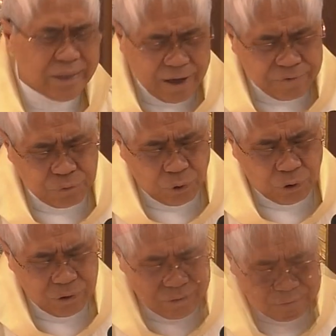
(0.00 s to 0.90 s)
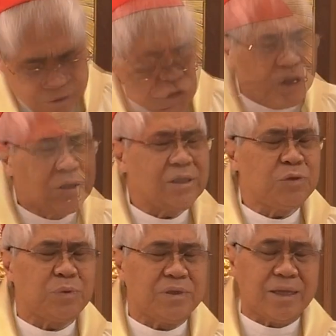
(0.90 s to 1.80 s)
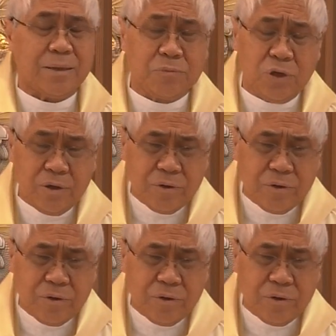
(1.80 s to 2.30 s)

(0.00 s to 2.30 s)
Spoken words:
therefore journey with them.